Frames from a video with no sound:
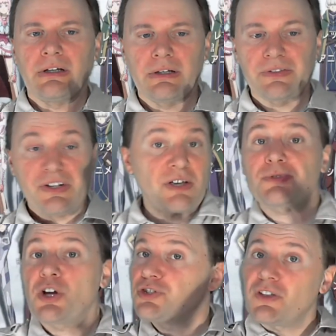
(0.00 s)
There are some
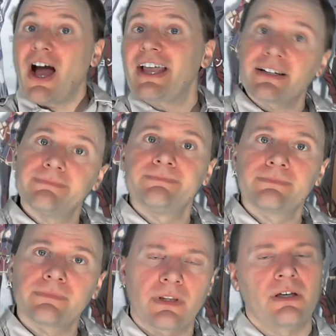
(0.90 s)
shows you like,
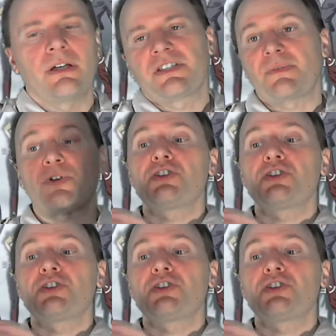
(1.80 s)
some shows